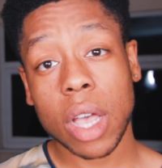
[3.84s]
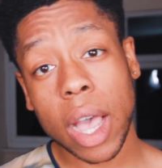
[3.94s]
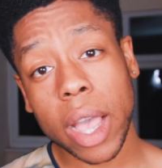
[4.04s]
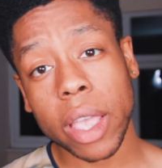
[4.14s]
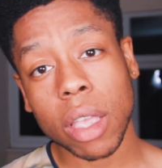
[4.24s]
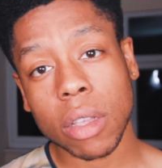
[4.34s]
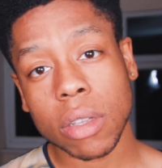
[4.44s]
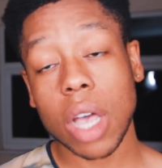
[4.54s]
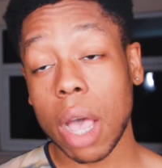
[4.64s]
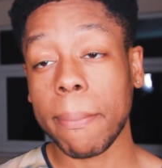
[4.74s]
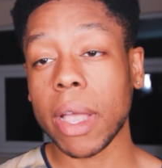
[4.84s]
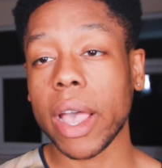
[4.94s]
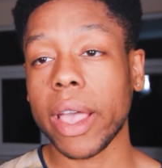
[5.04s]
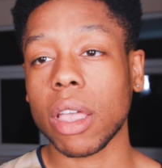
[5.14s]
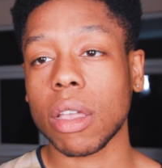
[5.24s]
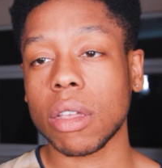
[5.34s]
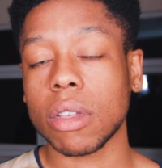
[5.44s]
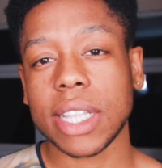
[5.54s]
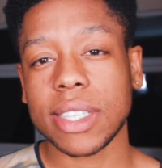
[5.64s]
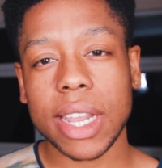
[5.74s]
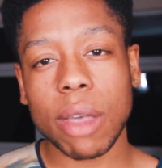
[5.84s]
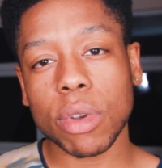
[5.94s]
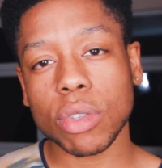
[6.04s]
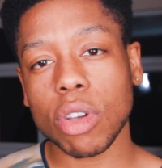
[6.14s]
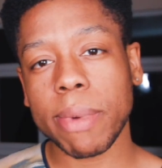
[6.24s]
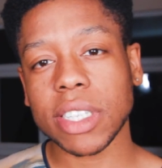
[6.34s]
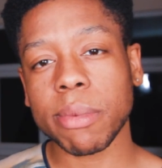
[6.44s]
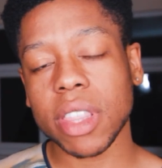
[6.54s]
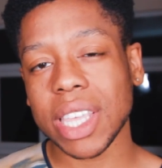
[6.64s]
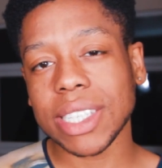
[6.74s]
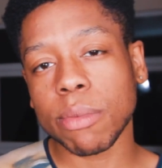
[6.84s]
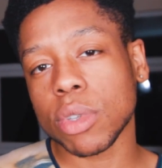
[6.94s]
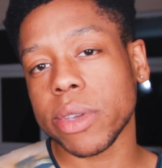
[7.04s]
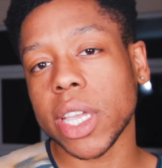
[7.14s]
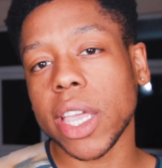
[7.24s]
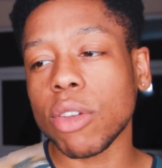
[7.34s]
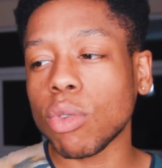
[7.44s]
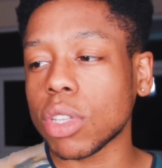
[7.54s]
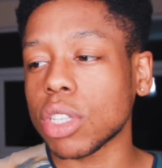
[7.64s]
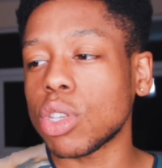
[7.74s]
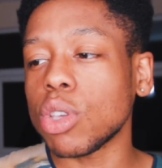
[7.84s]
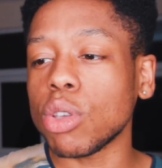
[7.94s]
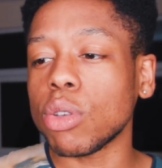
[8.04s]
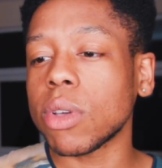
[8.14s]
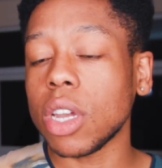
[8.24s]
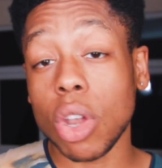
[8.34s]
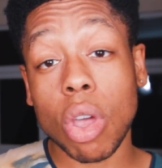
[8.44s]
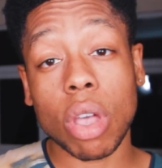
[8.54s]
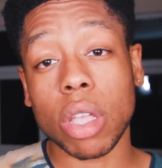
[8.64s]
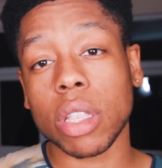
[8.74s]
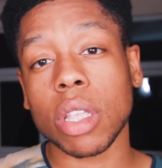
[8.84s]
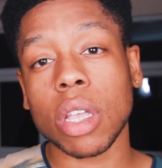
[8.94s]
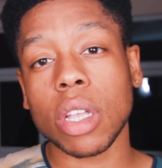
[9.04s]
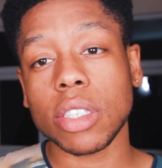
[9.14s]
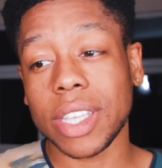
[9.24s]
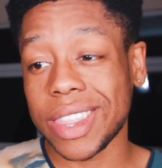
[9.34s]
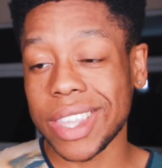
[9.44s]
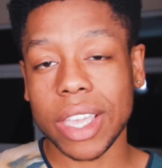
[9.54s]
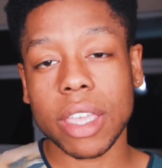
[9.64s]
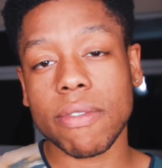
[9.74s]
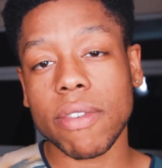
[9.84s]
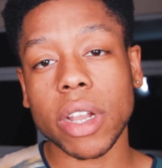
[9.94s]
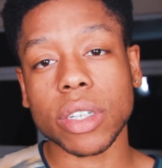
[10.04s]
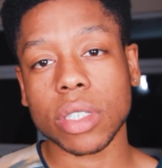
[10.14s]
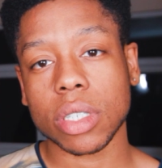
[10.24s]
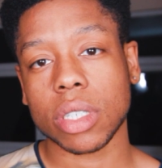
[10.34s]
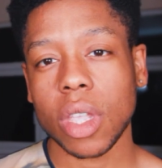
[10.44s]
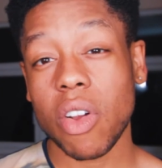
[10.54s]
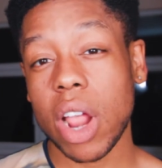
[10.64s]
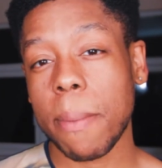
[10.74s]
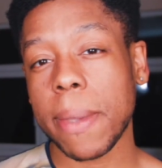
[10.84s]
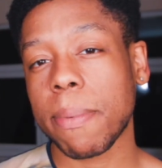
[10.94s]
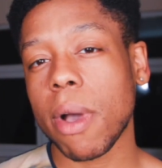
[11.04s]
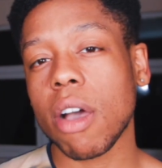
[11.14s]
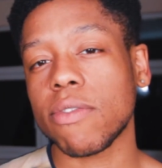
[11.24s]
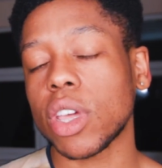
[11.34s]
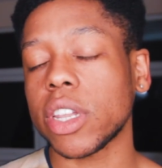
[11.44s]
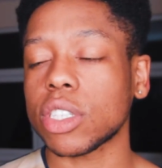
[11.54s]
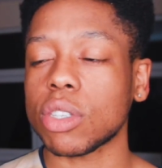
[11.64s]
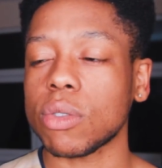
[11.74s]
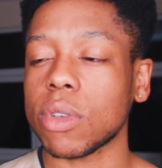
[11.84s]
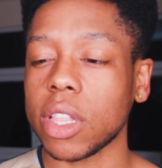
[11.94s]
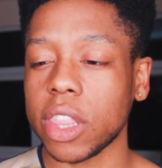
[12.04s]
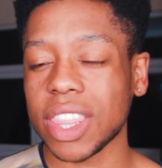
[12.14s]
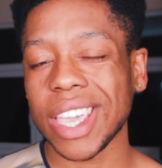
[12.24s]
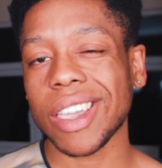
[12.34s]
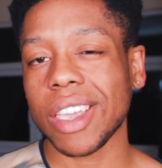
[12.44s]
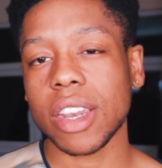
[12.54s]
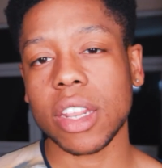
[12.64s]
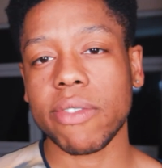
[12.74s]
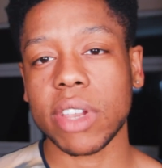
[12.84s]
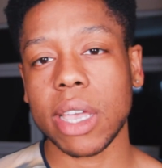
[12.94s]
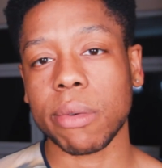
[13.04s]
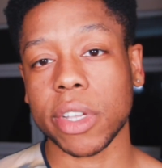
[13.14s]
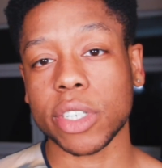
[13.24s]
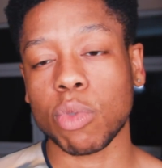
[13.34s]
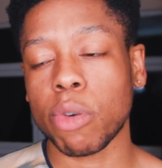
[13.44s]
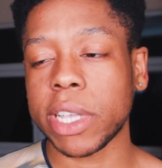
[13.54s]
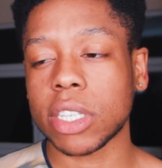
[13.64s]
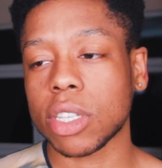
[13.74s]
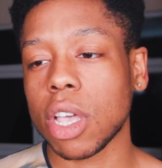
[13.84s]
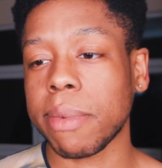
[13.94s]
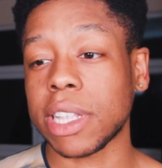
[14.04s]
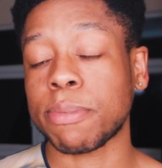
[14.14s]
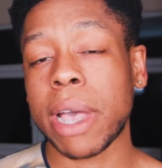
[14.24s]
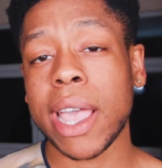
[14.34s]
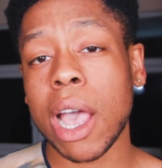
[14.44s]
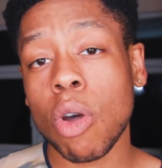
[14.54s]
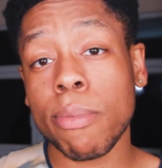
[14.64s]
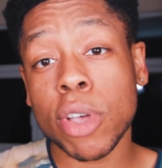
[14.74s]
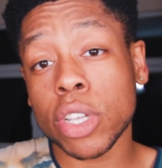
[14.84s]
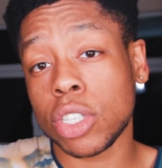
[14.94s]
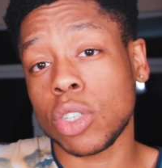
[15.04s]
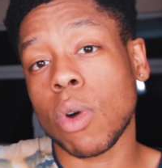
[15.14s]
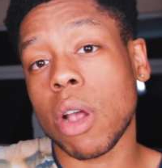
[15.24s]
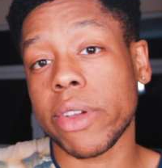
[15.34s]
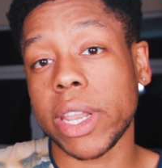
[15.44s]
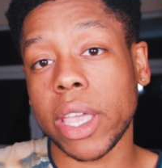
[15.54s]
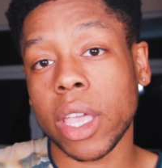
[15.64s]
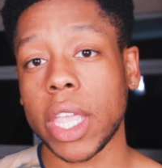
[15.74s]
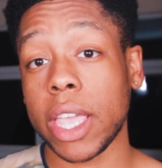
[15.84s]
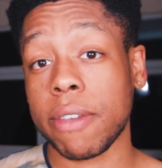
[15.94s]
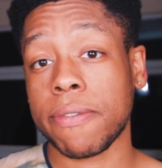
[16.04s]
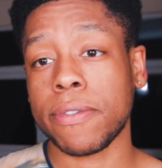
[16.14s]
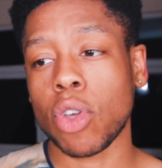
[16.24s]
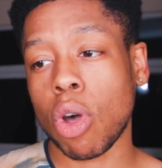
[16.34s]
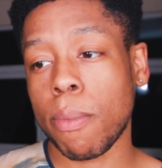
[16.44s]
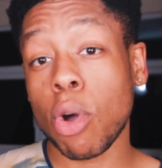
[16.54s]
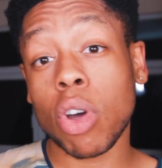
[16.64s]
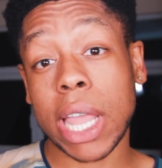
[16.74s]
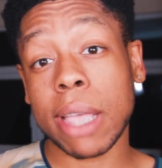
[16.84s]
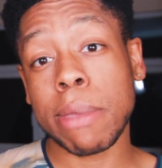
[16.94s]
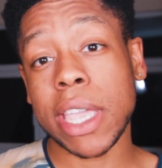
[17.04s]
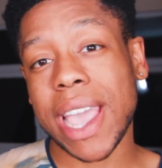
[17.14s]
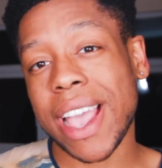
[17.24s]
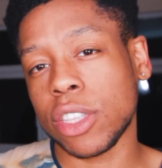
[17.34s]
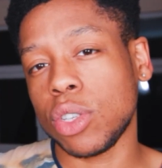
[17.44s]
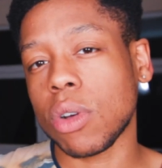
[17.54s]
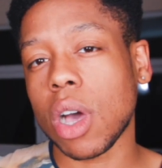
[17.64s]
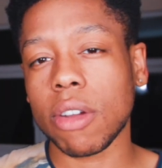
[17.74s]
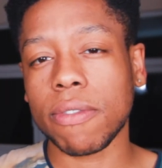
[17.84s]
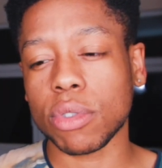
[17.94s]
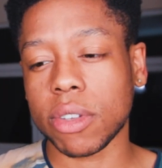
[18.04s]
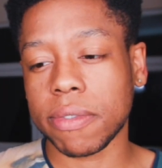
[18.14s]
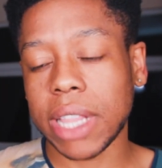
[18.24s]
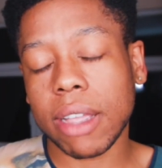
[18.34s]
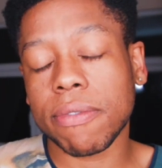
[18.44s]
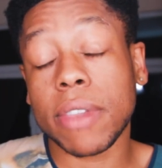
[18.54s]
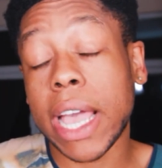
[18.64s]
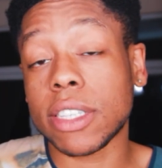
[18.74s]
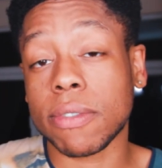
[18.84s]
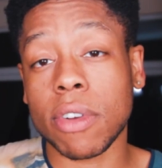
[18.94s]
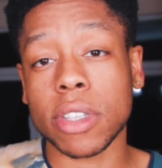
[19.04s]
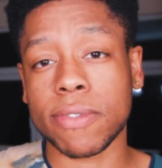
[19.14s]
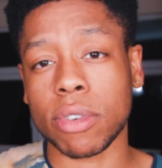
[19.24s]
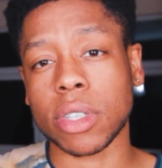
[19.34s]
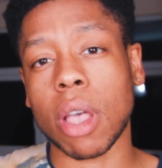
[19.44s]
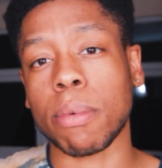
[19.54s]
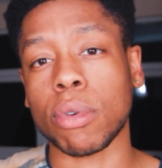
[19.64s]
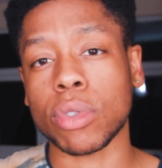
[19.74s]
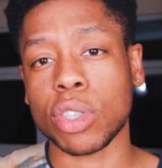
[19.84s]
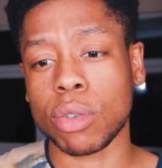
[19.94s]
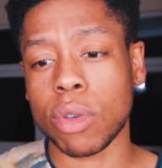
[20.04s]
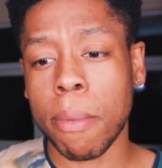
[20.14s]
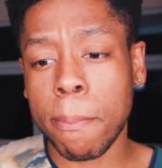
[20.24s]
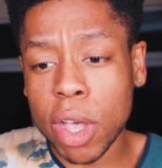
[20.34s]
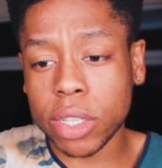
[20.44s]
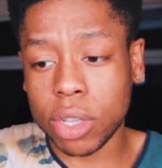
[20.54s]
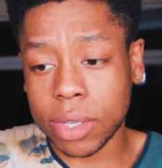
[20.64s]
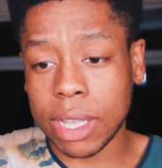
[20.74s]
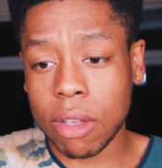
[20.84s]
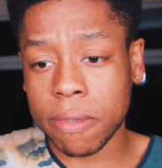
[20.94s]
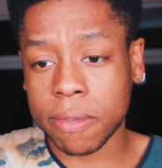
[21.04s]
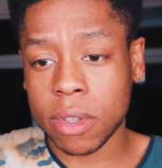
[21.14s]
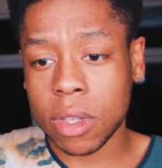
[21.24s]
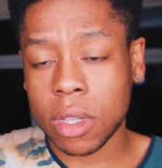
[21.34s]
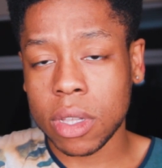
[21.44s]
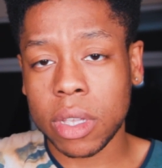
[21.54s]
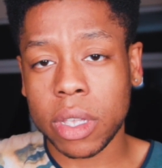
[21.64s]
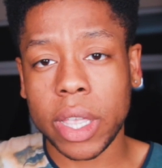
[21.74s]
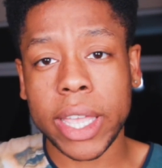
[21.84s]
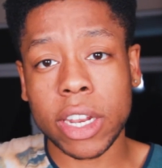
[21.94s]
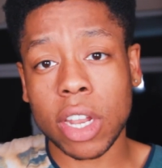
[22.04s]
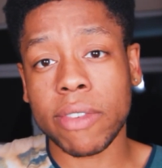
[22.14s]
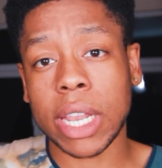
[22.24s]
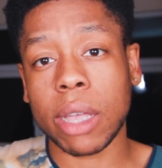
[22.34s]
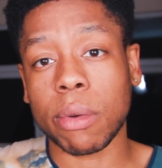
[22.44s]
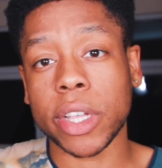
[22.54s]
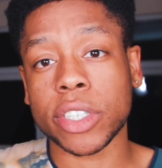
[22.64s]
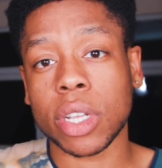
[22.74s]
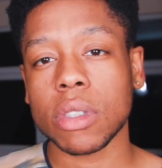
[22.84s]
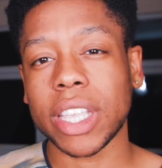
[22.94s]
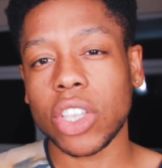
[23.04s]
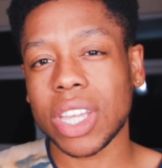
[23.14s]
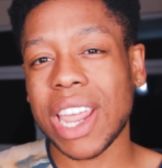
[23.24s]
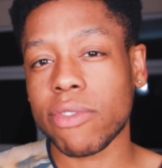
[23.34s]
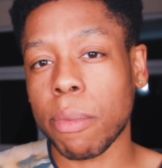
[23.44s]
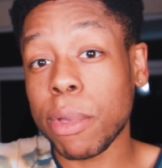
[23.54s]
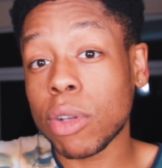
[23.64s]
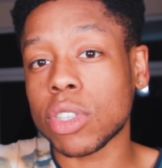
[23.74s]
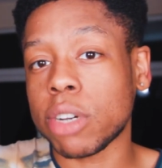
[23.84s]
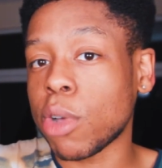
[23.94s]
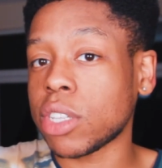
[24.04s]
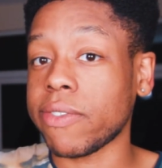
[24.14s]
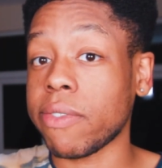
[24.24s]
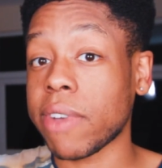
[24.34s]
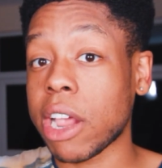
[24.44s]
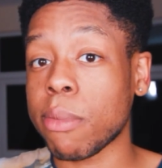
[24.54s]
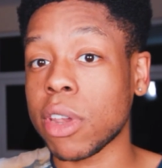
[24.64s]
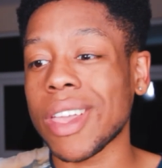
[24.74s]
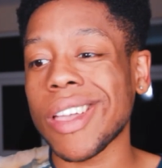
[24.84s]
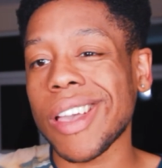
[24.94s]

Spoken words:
Hi, I'm Makai, and today I want to talk about some of the things I'm doing in order to learn to think in French. All right, a big part of learning to think in another language will be determined by how immersed you are in it. If you're poor like me and you can't afford to fly to France, for example, to immerse yourself in another language, then you're going to have to build an immersive environment